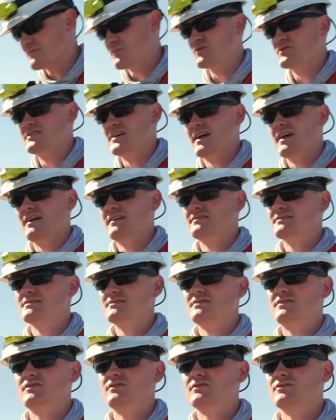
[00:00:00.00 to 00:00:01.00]
it pertains
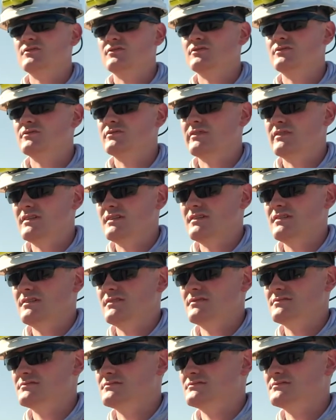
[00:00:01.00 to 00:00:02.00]
to the
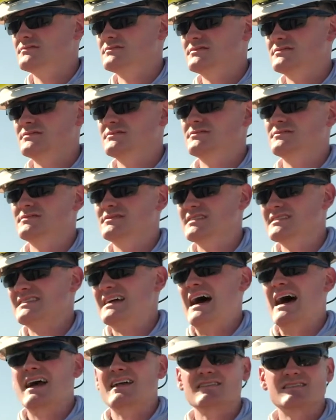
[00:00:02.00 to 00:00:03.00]

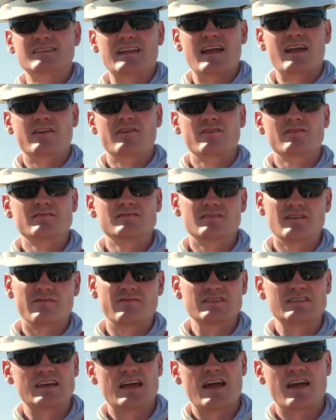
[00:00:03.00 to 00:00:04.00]
design standards of
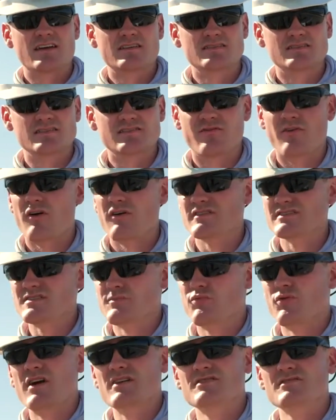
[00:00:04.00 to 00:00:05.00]
the tanks as far as the
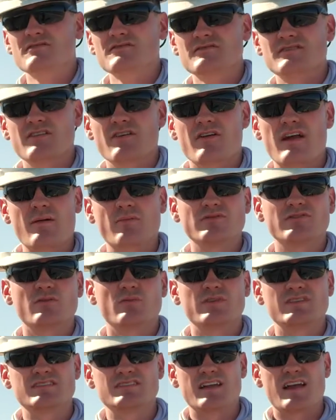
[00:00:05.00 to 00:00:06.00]
pressures they're able to
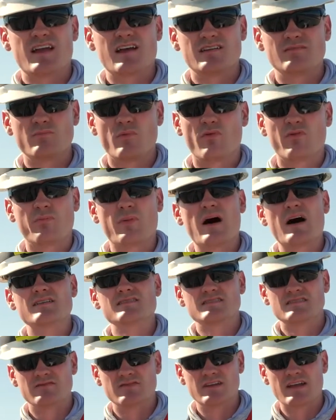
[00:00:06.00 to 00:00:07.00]
withstand, both
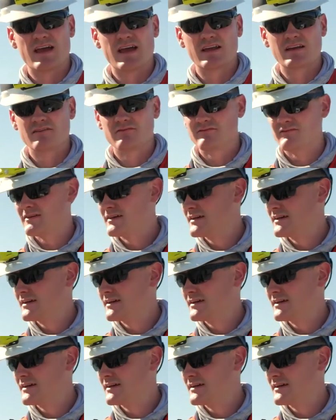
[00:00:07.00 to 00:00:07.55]
positive and negative.